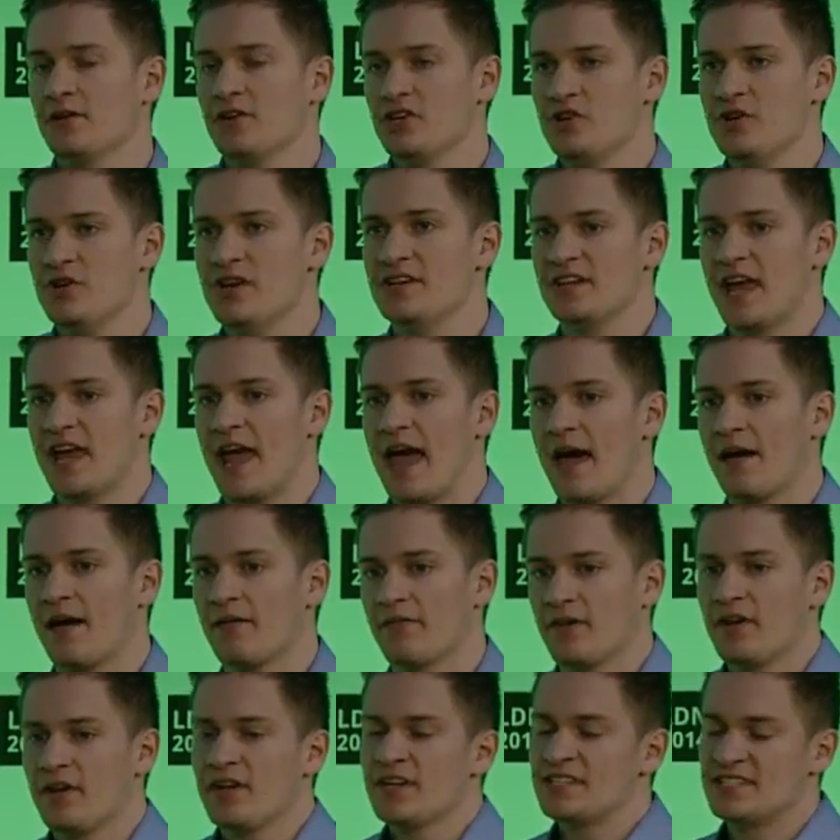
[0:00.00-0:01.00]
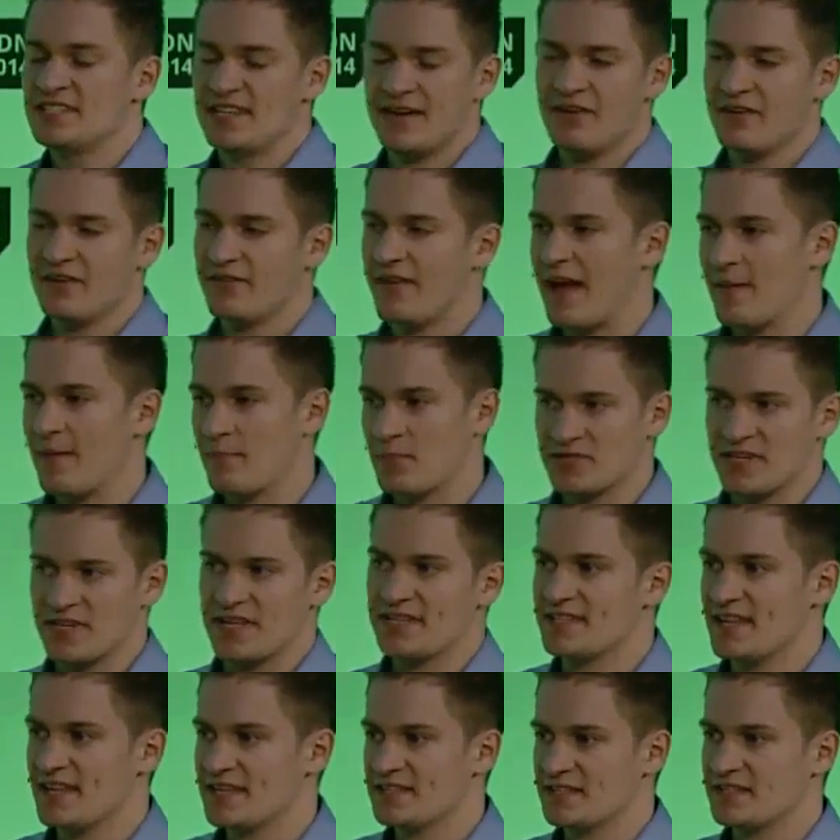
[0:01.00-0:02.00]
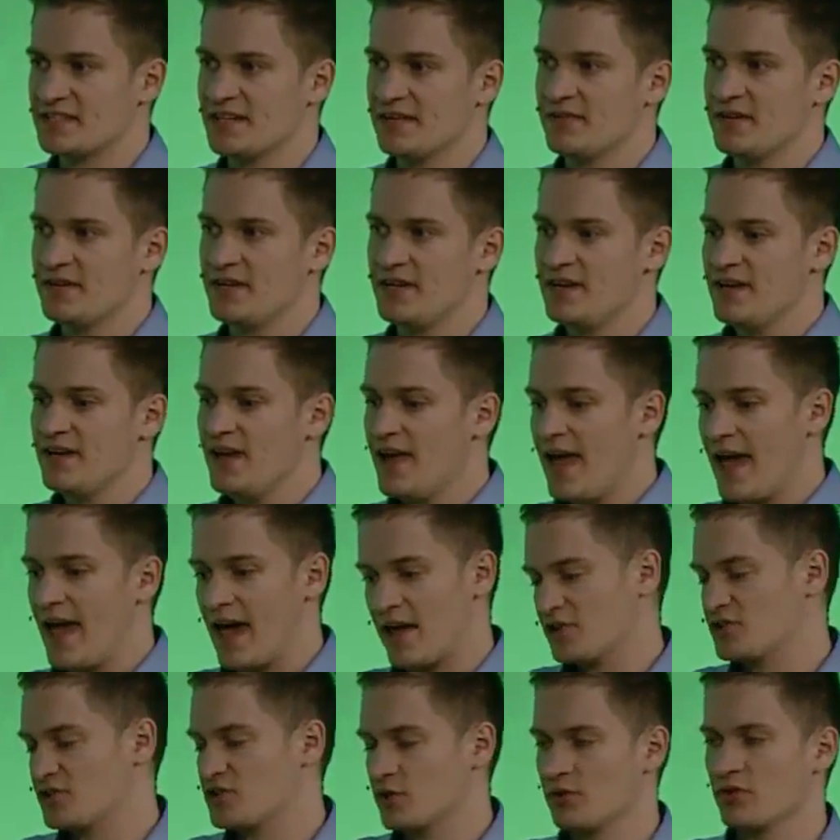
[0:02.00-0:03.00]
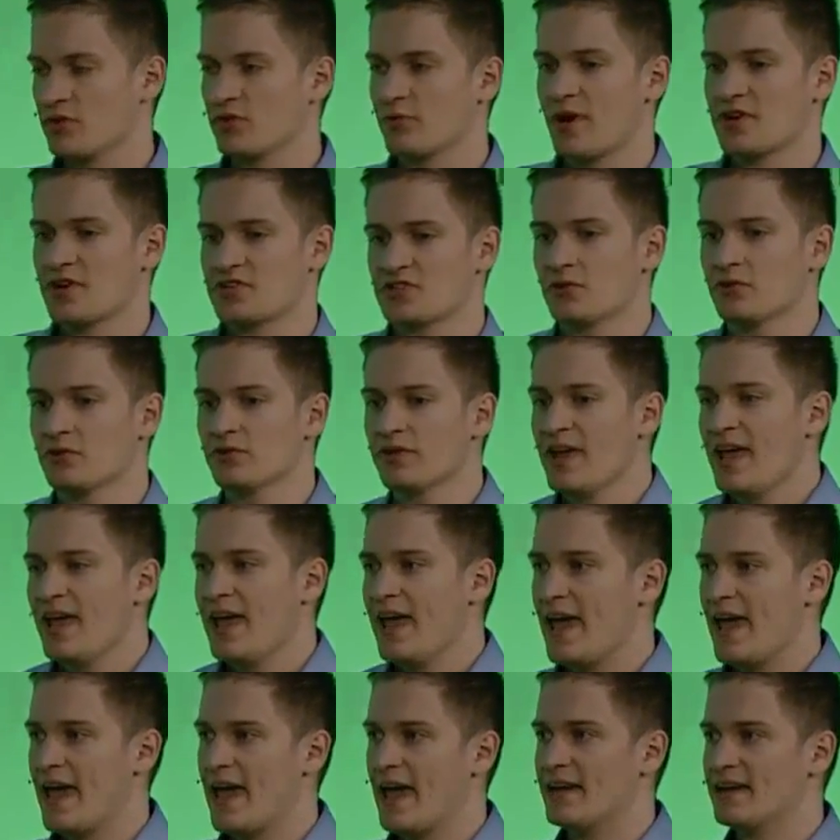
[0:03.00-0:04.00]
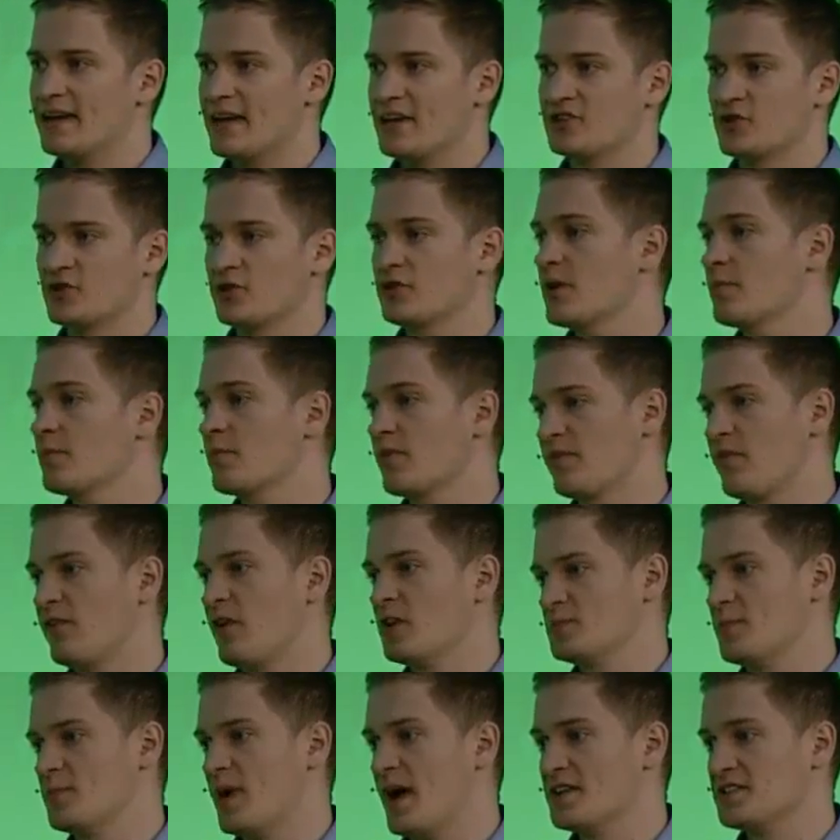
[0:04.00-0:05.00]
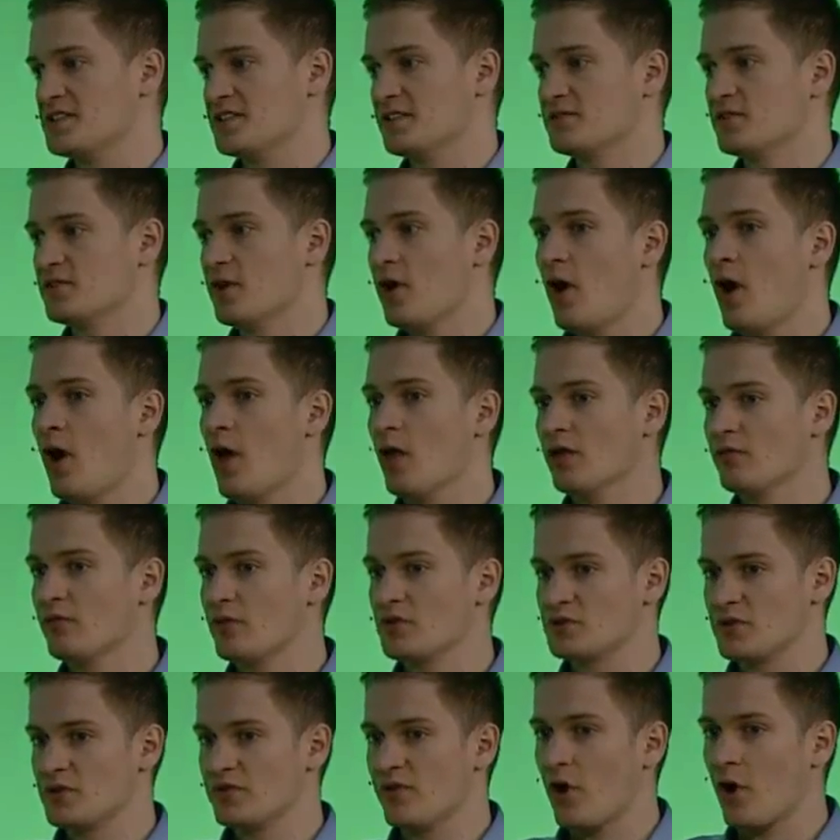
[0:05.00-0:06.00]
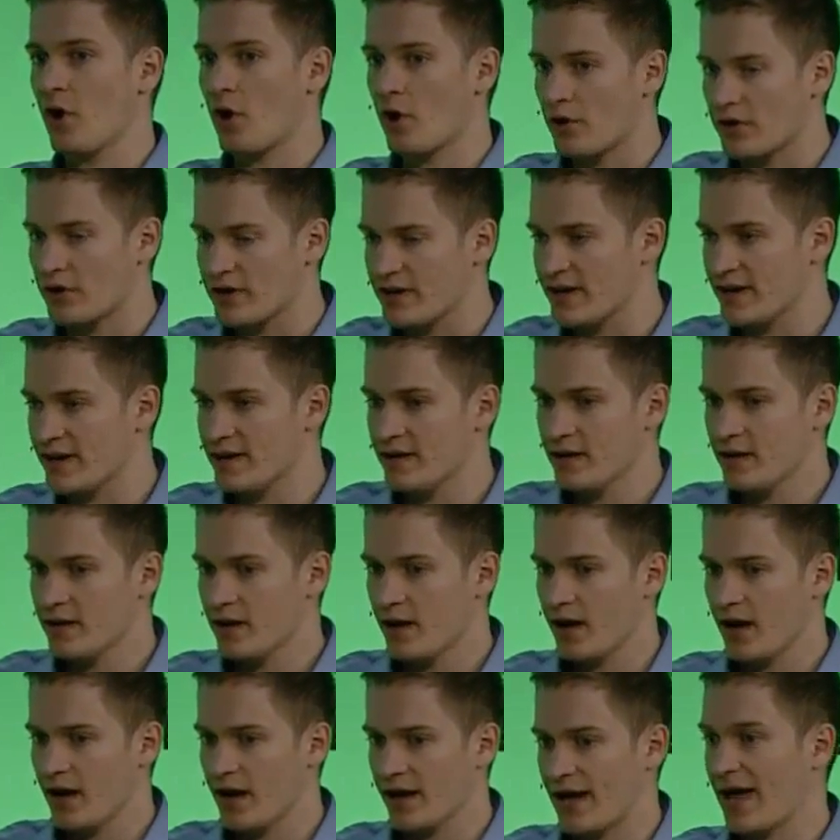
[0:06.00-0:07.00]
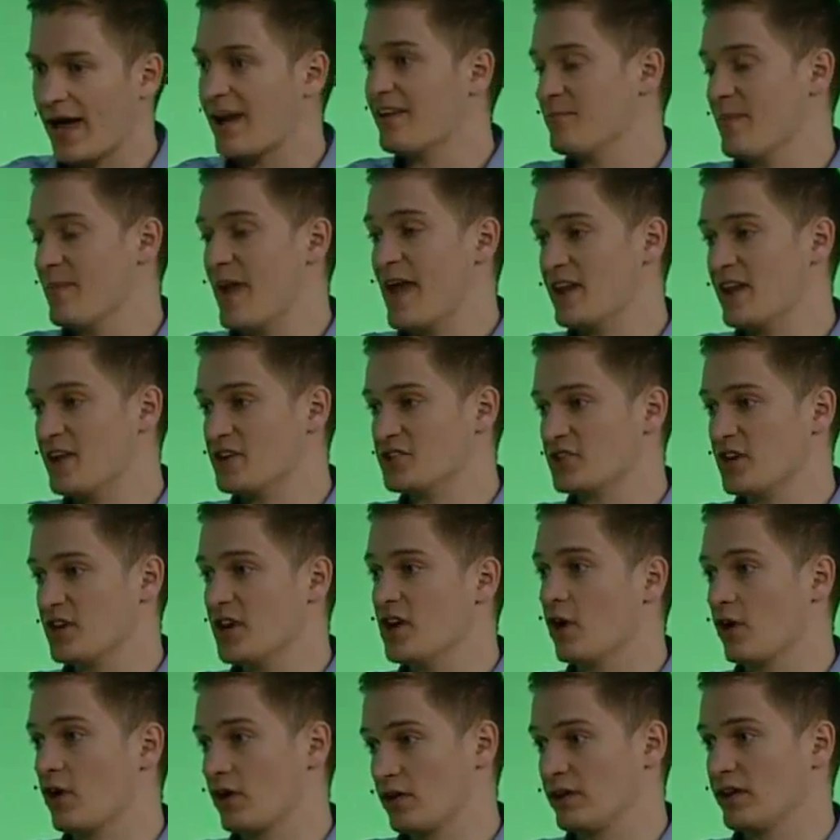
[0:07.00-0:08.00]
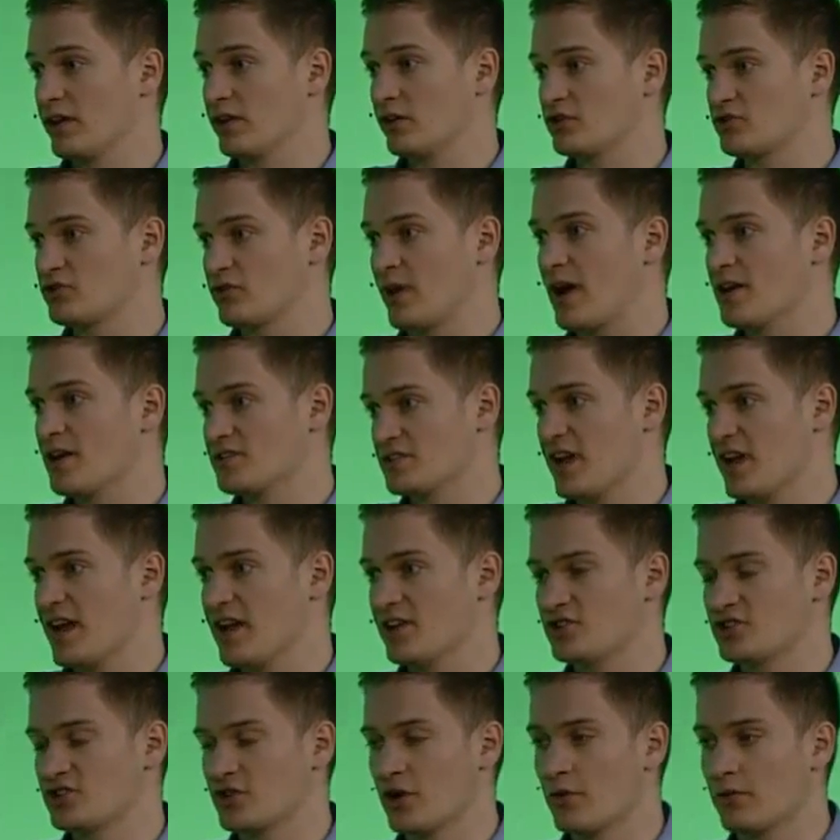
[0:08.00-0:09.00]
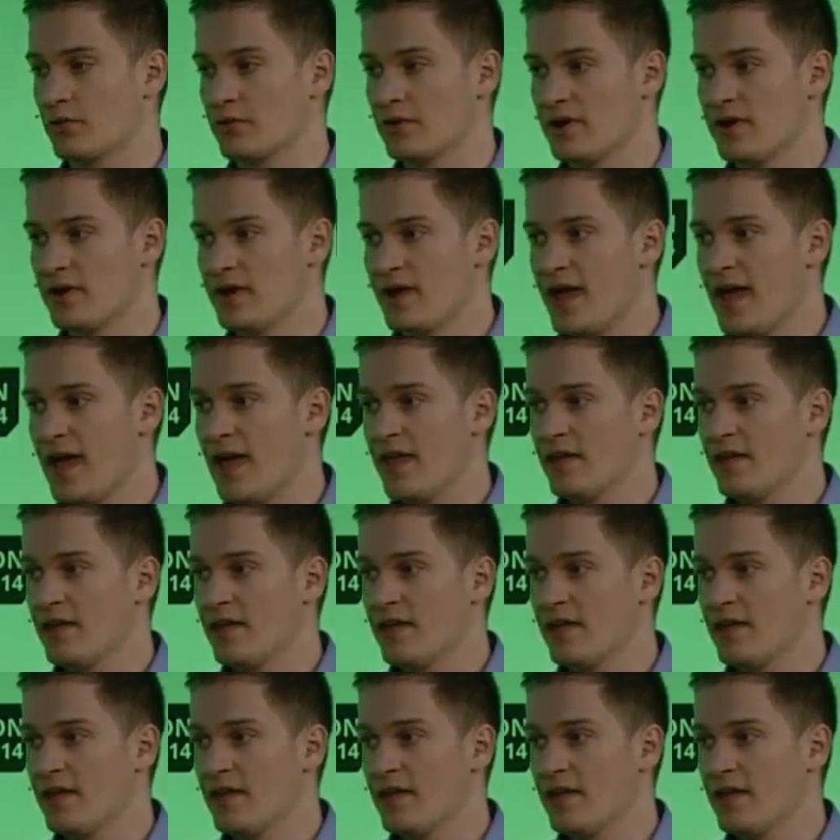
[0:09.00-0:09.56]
you need to have 75% sensitivity at a certain threshold and a certain number of false positives, all of which we've already uh, kind of managed in our clinical trials and shown. Just